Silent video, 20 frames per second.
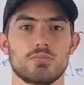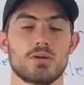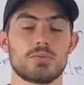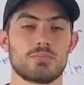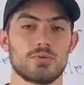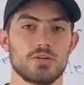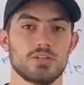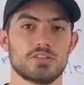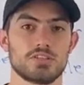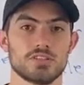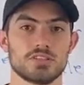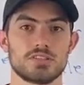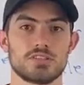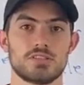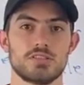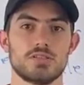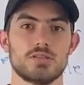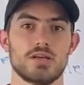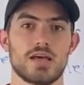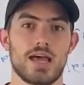purchased,
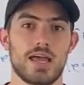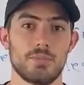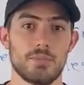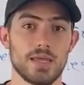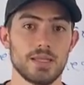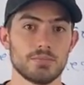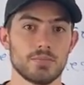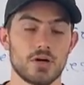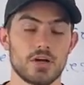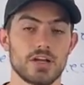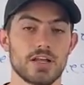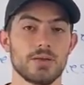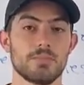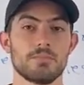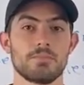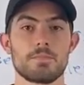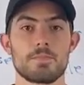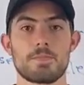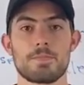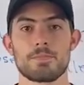I made money,
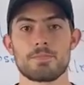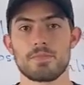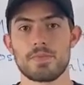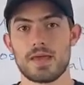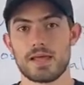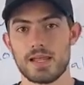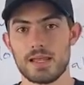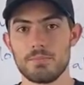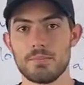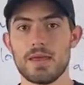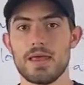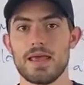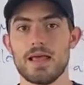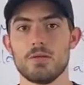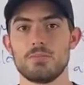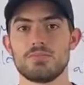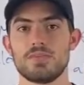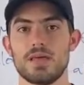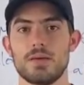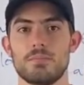and I
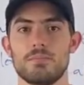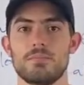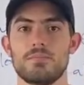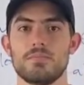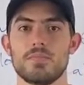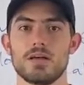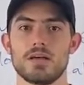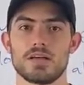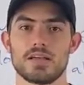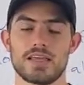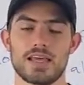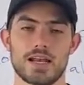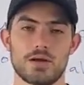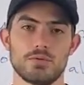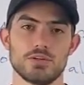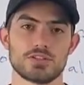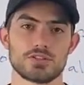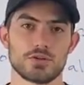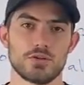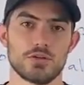helped them get a
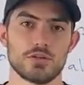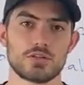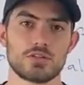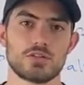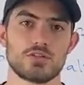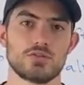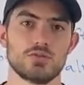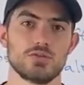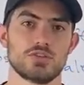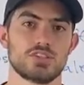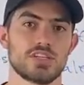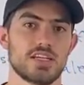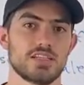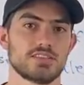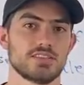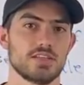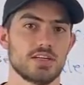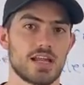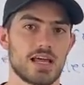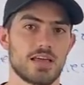result to change
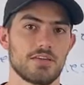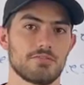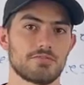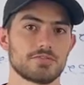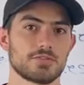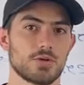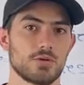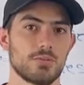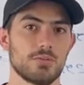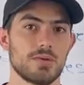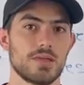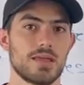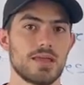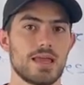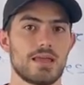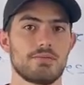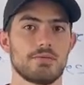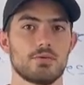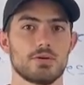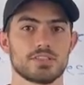their life. So
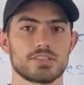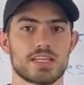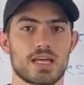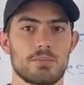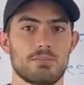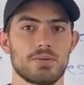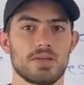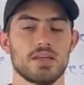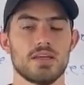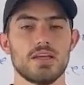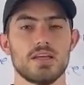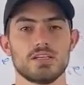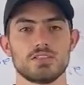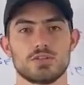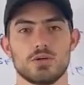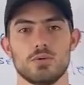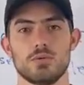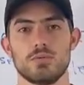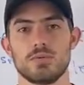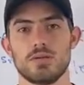everyone's happy.
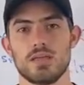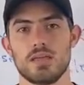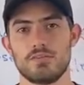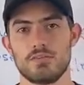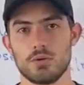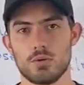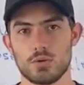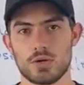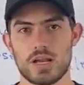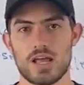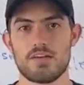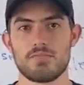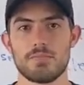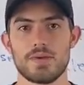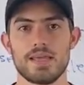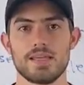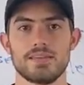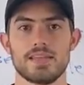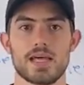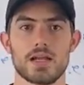So if you wouldn't have
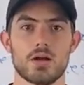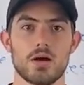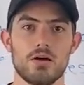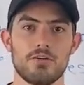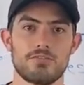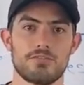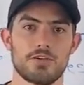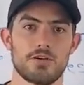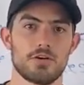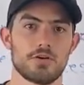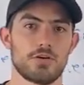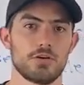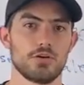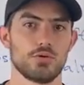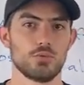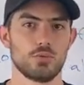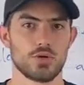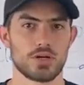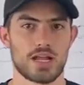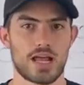made that offer, or you
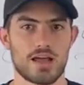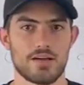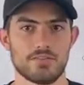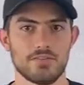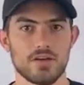wouldn't have